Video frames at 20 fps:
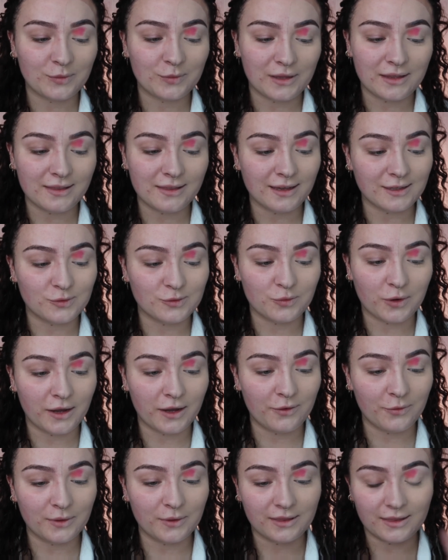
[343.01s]
Whether that's
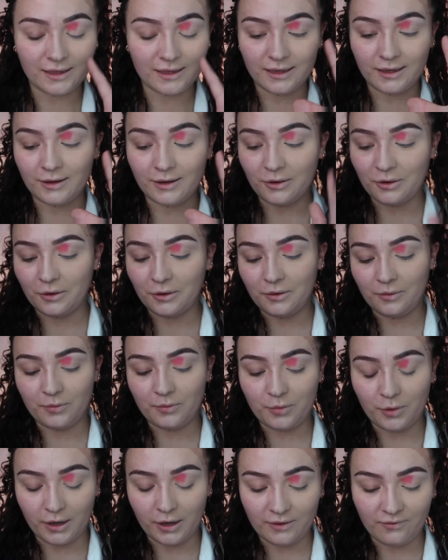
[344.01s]
right with the
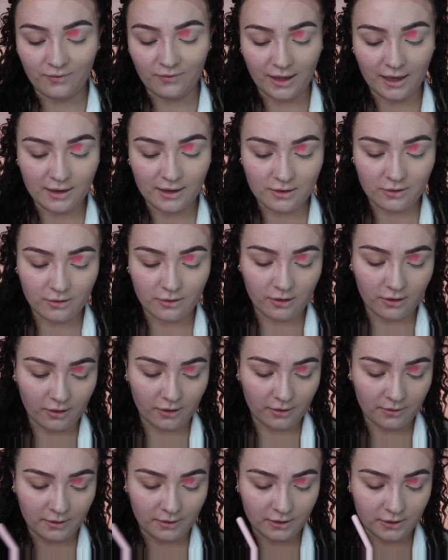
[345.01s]
pride flag,
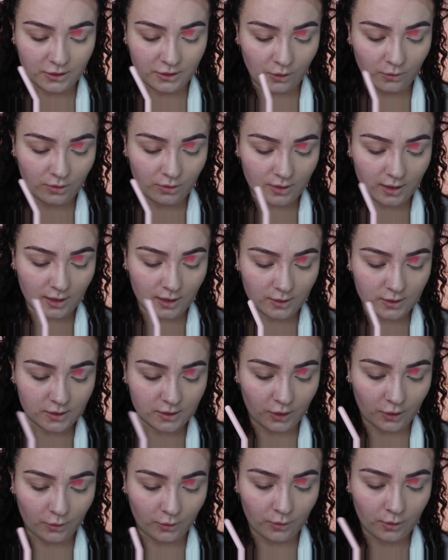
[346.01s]
I don't think
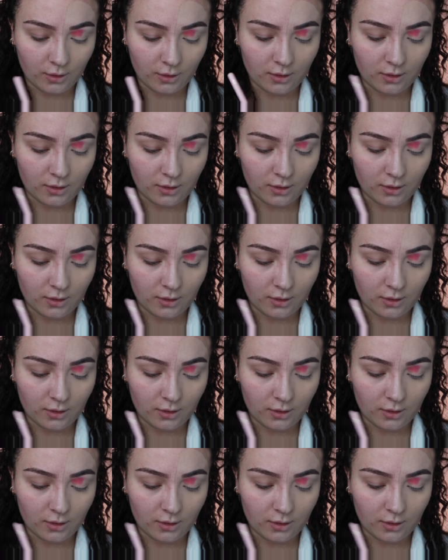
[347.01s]
so.